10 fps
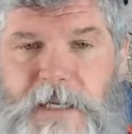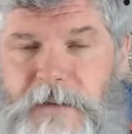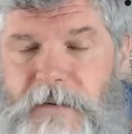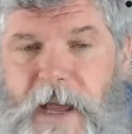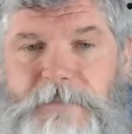
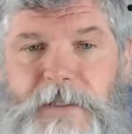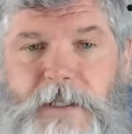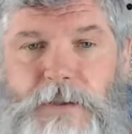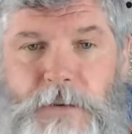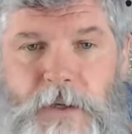They're
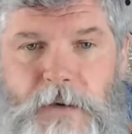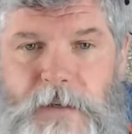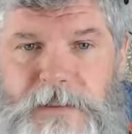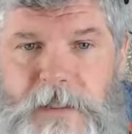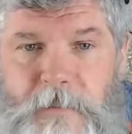absolutely
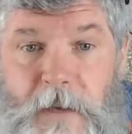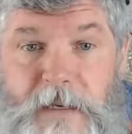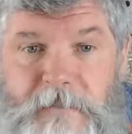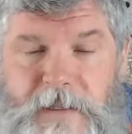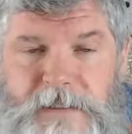ludicrous,
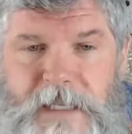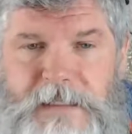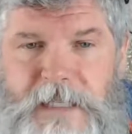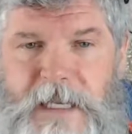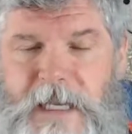many of these things.